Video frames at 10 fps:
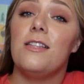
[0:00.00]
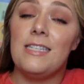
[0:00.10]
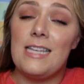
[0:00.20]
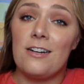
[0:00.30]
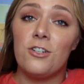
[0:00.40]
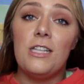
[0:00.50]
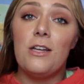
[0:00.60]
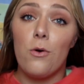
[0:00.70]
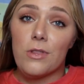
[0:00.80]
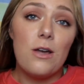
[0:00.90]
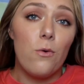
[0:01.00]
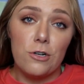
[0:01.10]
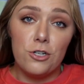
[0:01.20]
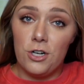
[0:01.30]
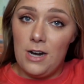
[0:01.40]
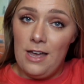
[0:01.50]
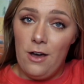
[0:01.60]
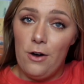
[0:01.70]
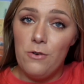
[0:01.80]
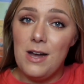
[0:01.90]
This is actually the only orange shirt I
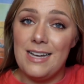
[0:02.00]
owe,